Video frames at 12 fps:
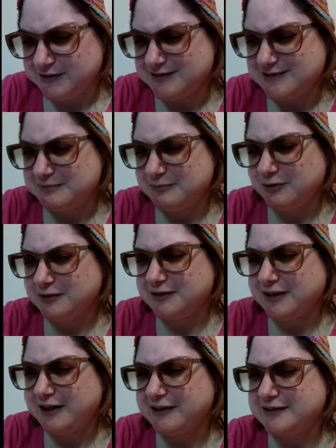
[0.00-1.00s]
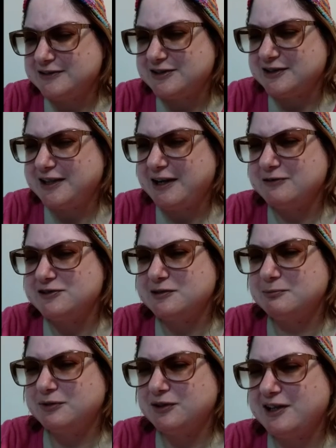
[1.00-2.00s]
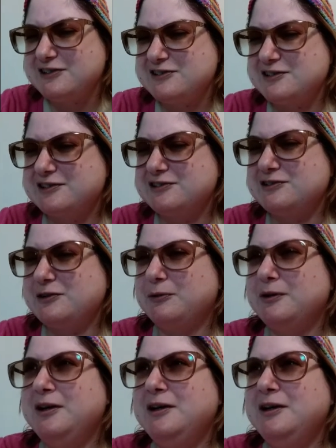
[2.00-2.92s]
It's more like she counts her blessings, so